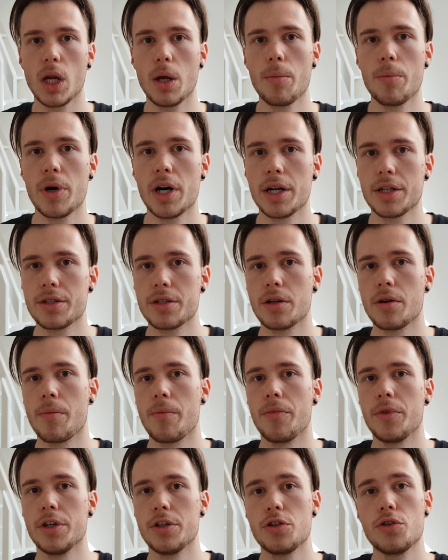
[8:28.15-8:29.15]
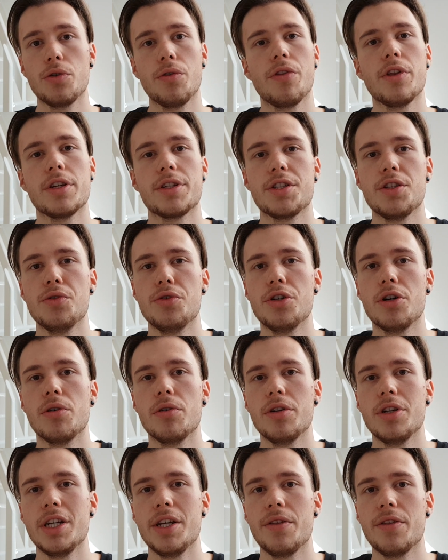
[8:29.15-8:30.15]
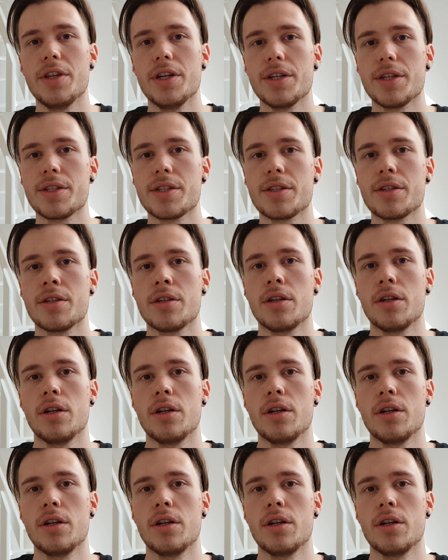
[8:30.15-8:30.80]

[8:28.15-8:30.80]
But the truth is, you don't need this